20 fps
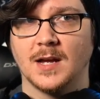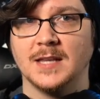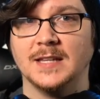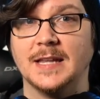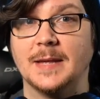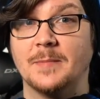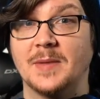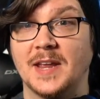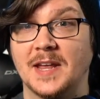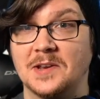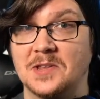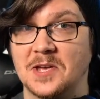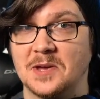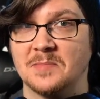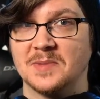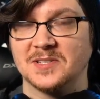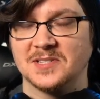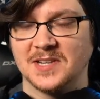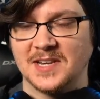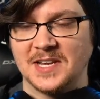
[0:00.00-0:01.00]
eliminate
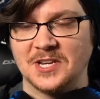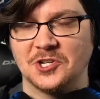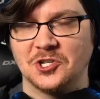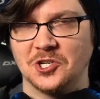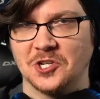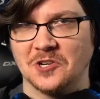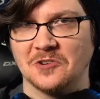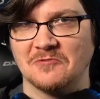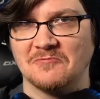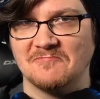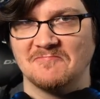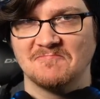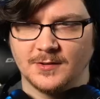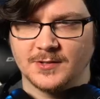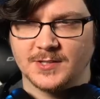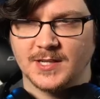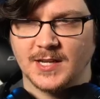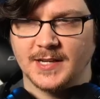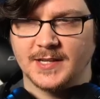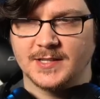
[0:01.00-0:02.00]
him as an issue.
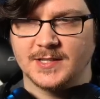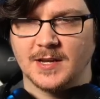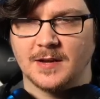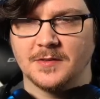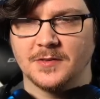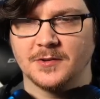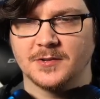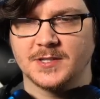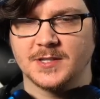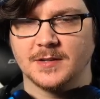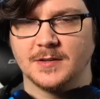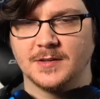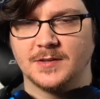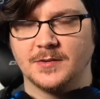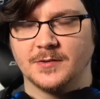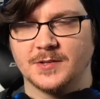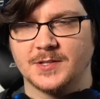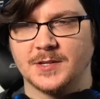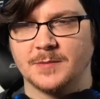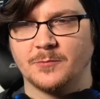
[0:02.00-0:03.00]
There's like
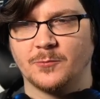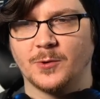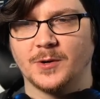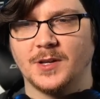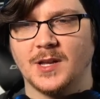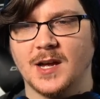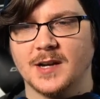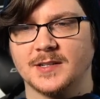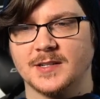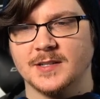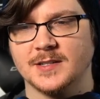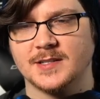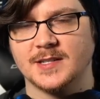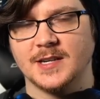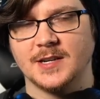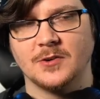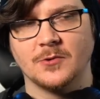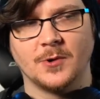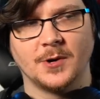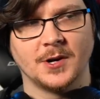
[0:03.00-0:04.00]
some
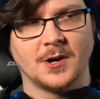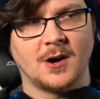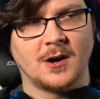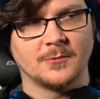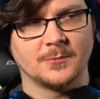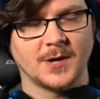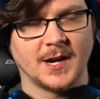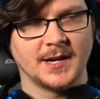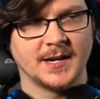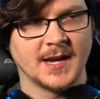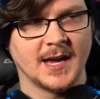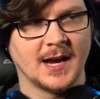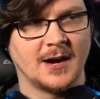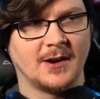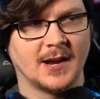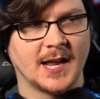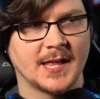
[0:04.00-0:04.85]
reluctancy going on right now.